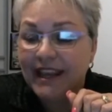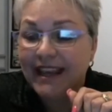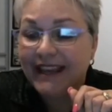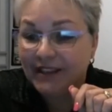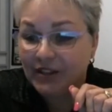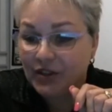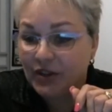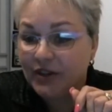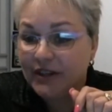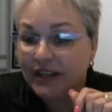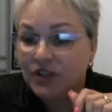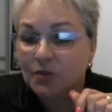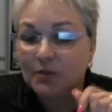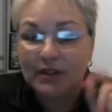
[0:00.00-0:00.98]
and it turned
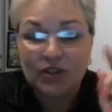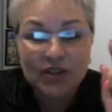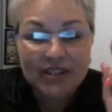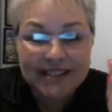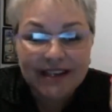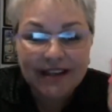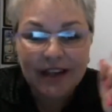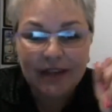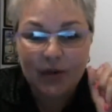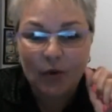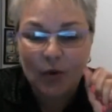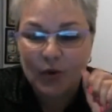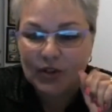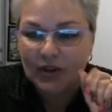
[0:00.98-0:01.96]
out to be just another
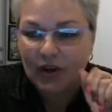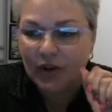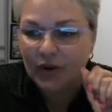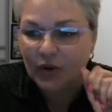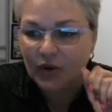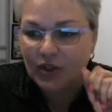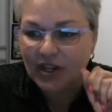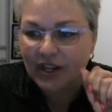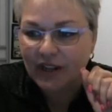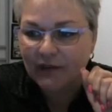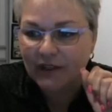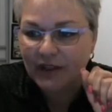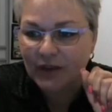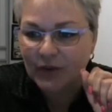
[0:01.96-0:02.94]
course on your
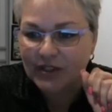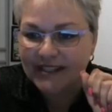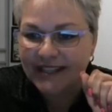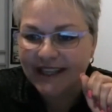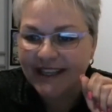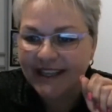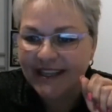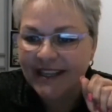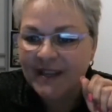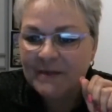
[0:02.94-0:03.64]
shelf in your study,